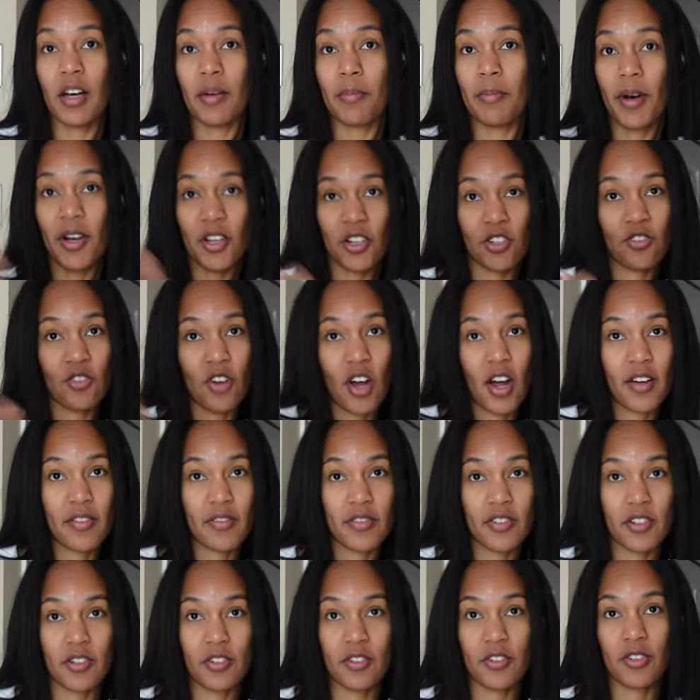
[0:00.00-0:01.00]
bus
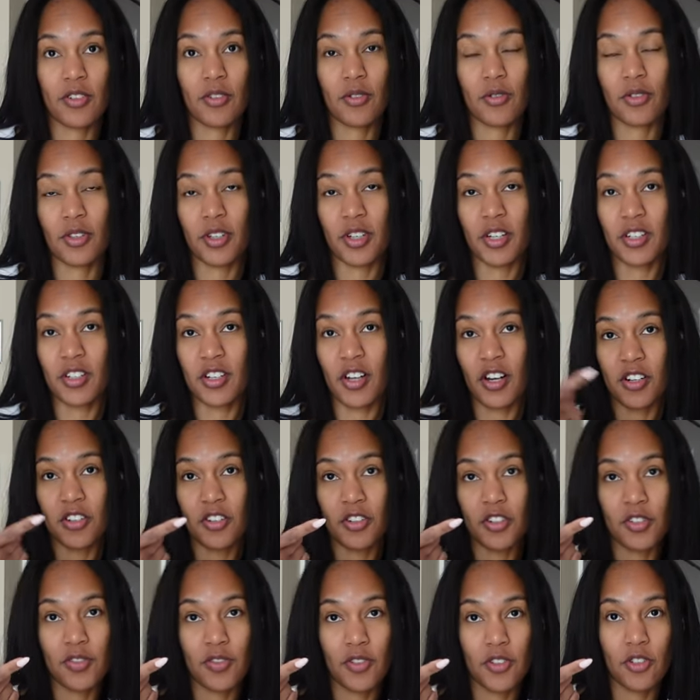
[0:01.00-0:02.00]
drivers or the
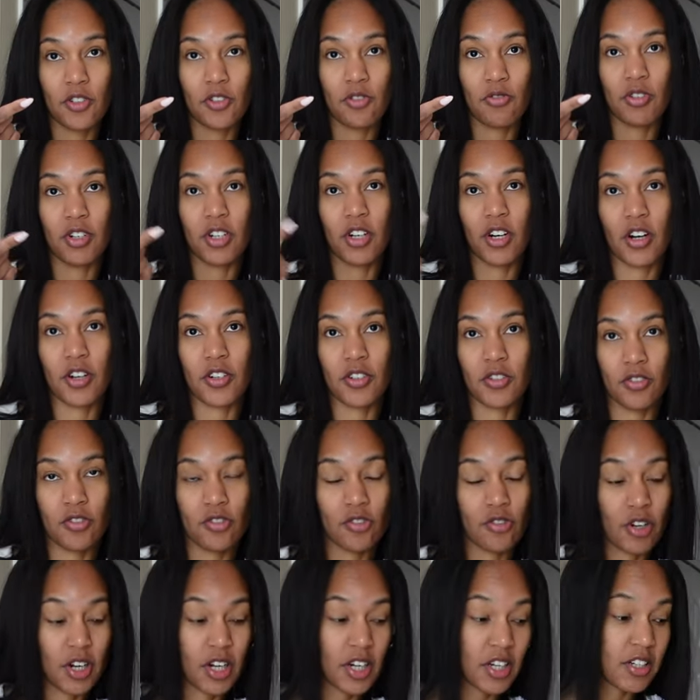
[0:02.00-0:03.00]
conductors for the streetcars or
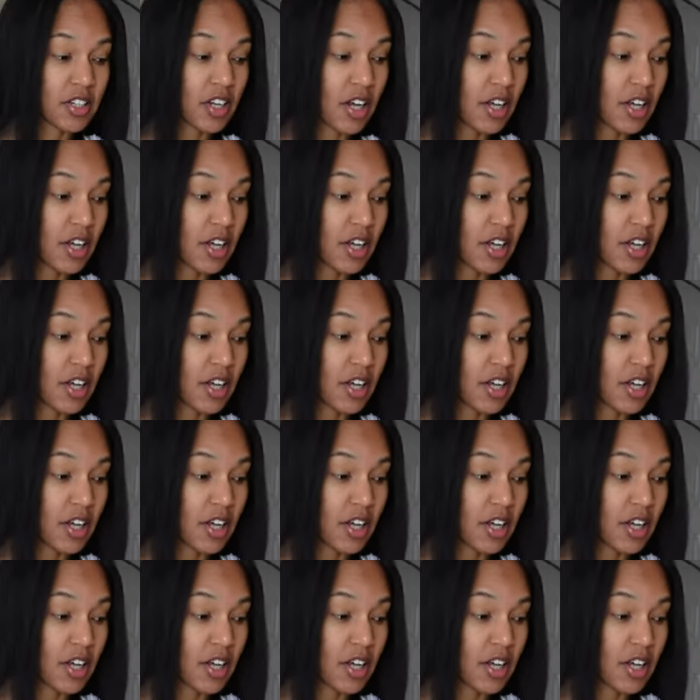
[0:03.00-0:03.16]
trains.